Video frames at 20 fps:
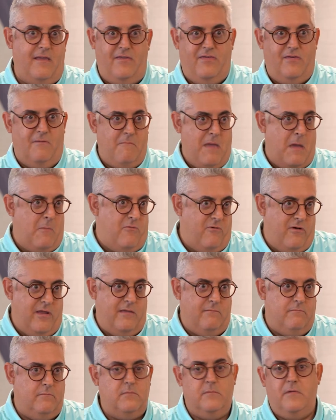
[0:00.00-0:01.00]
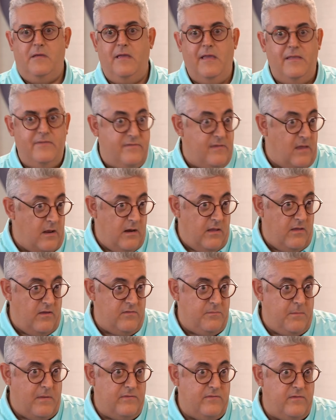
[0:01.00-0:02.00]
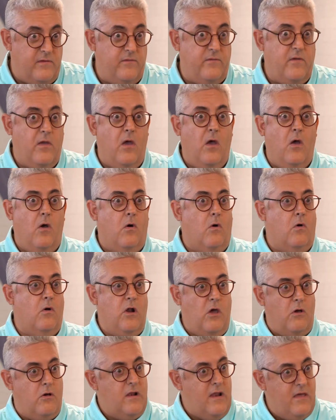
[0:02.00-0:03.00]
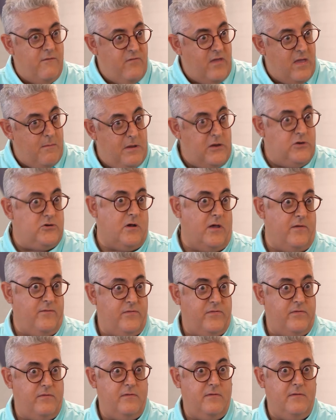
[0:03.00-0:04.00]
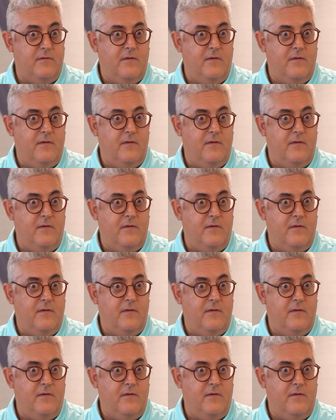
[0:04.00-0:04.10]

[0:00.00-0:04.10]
Either memory, insanely expensive, or local NVMe drives.